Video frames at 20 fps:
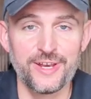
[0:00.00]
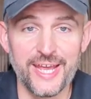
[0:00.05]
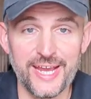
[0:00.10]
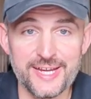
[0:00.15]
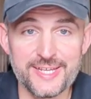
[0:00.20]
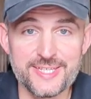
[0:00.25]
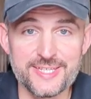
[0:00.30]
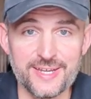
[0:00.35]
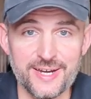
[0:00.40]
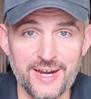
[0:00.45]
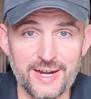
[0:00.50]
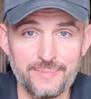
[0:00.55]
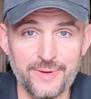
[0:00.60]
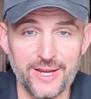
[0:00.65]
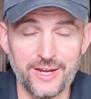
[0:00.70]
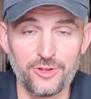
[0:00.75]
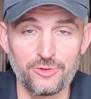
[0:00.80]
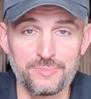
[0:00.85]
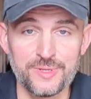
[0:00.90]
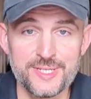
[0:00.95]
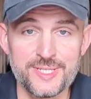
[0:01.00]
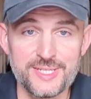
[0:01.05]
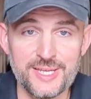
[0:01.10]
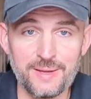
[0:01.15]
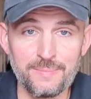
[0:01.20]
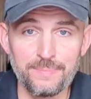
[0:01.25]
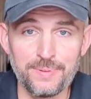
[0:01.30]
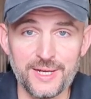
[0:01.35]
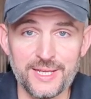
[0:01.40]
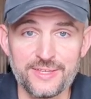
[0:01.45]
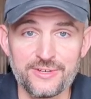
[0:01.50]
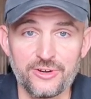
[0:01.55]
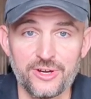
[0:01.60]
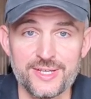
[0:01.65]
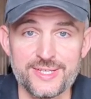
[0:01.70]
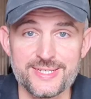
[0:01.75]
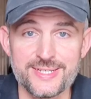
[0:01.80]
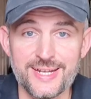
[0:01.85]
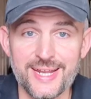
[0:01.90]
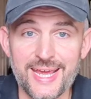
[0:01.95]
next term, and could be simply
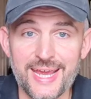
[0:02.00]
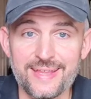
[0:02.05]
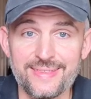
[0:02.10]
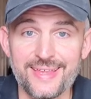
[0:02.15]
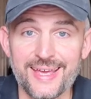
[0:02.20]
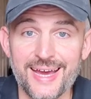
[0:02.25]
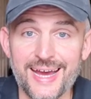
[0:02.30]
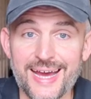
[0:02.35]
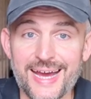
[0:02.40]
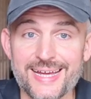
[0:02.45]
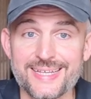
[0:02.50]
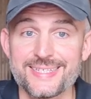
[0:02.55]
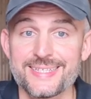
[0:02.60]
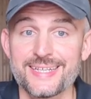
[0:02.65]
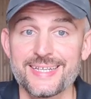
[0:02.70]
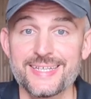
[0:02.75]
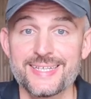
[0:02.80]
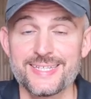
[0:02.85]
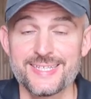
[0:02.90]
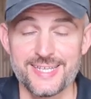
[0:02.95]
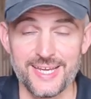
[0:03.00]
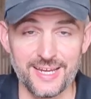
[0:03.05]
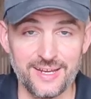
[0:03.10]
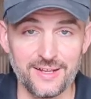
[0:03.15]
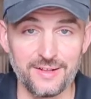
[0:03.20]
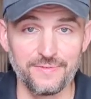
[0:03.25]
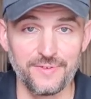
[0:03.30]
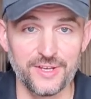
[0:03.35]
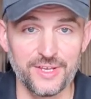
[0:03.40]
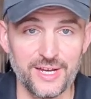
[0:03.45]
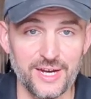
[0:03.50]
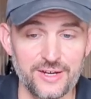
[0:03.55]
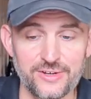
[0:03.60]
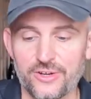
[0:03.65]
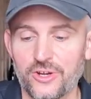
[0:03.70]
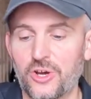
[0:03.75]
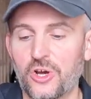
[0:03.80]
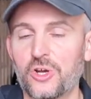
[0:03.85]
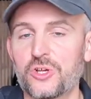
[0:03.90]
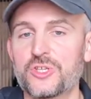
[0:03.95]
translated as single
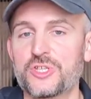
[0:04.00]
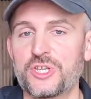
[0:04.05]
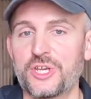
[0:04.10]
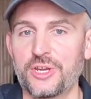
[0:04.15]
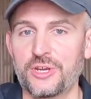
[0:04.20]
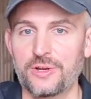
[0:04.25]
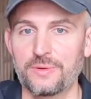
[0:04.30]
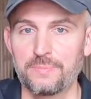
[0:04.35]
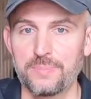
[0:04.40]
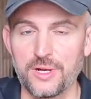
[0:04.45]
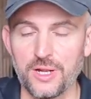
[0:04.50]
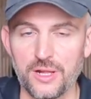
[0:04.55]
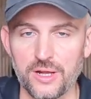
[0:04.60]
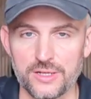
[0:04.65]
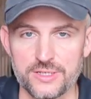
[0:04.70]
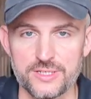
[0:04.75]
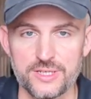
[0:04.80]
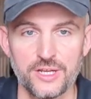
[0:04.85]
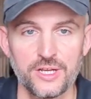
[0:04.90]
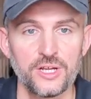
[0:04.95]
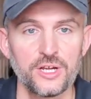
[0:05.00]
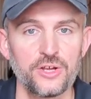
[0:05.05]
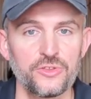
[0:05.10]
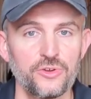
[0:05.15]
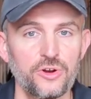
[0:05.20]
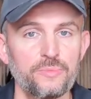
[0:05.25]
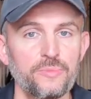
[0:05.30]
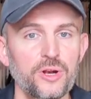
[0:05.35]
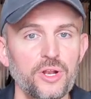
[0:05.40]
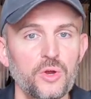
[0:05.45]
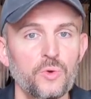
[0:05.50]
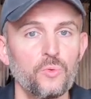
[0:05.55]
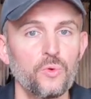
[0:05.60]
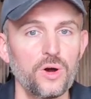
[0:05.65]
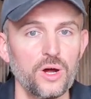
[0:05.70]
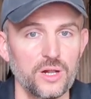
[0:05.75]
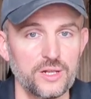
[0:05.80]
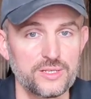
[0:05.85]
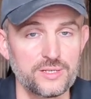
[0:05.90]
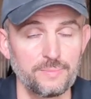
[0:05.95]
vineyard or single plot, normally
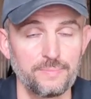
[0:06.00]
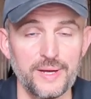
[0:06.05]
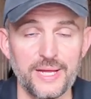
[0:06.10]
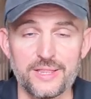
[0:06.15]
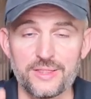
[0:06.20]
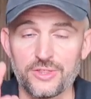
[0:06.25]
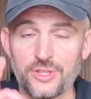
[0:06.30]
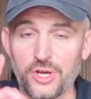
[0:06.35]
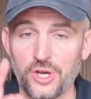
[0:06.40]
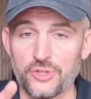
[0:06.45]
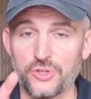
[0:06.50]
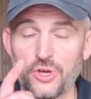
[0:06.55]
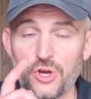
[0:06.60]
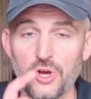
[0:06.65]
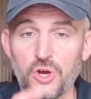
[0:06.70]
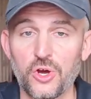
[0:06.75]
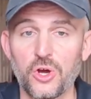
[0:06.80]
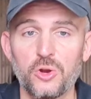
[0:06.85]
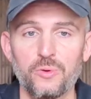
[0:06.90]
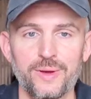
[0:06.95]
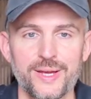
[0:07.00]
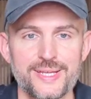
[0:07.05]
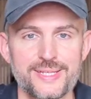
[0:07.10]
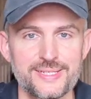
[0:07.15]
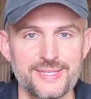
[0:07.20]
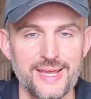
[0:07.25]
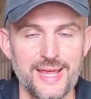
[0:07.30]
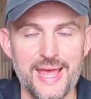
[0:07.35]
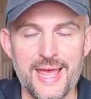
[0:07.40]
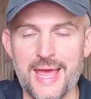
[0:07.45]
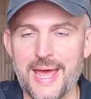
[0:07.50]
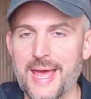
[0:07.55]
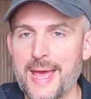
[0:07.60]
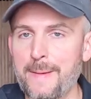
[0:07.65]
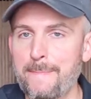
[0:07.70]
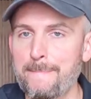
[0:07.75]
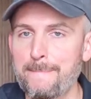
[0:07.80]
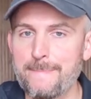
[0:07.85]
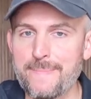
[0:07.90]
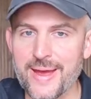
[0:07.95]
walled, but not always.
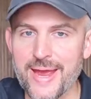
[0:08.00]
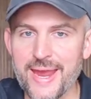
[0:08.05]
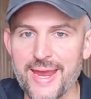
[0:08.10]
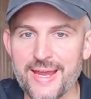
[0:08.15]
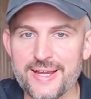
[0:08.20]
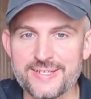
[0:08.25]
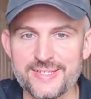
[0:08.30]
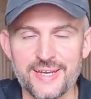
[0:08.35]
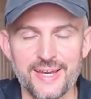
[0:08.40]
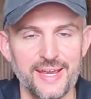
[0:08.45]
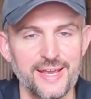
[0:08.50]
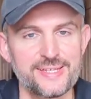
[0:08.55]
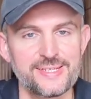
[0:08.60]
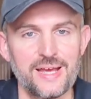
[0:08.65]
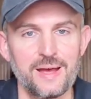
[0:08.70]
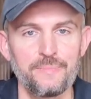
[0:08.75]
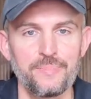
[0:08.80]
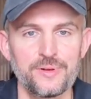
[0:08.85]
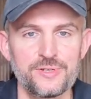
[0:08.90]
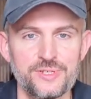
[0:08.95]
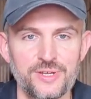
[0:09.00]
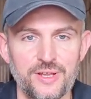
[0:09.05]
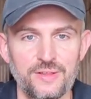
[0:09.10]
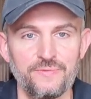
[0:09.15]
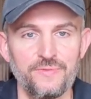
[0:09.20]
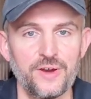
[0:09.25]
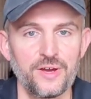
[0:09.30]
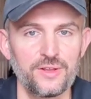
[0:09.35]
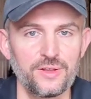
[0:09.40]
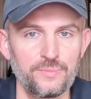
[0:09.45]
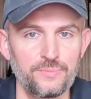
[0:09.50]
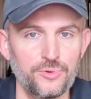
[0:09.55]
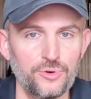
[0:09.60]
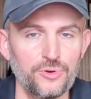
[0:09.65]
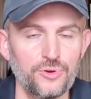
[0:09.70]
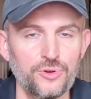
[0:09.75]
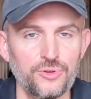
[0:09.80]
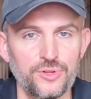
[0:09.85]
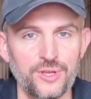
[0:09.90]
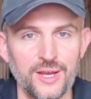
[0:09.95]
Amazing examples you can find in
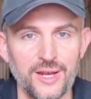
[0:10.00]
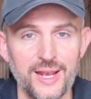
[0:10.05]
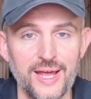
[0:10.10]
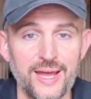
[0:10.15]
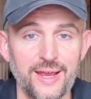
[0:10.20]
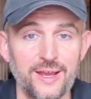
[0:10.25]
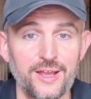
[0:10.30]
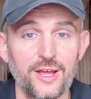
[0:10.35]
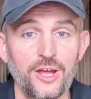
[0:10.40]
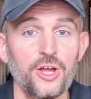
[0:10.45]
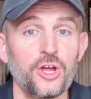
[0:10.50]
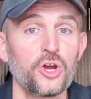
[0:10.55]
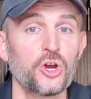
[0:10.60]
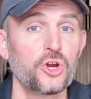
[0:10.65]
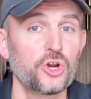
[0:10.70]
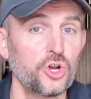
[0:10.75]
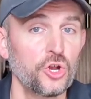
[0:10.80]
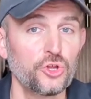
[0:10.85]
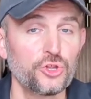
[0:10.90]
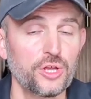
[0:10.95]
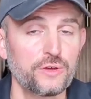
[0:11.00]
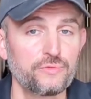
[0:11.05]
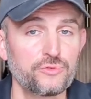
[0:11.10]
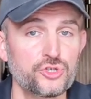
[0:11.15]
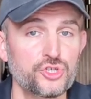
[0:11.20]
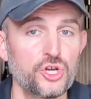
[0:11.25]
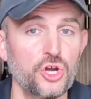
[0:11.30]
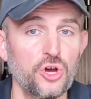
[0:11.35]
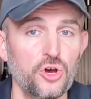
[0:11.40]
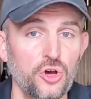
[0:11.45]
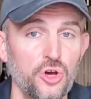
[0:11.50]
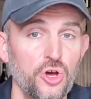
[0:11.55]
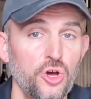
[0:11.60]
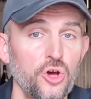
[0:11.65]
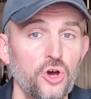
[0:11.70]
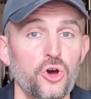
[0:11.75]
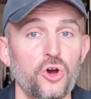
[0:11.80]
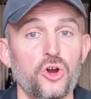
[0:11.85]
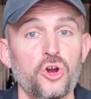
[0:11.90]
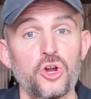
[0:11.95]
Burgundy, like Clos de Vougeot
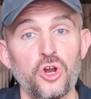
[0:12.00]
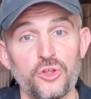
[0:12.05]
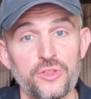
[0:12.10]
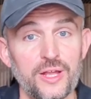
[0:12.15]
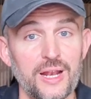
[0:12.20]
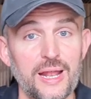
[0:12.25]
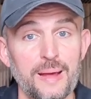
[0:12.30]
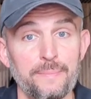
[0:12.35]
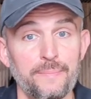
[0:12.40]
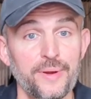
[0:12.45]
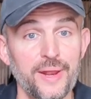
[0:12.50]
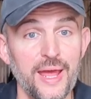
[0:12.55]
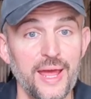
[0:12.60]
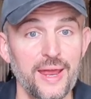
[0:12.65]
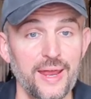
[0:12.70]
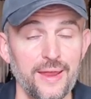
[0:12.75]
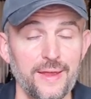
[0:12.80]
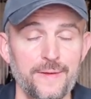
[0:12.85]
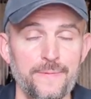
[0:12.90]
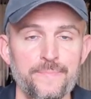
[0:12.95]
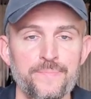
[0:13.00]
or Clos de Lambret.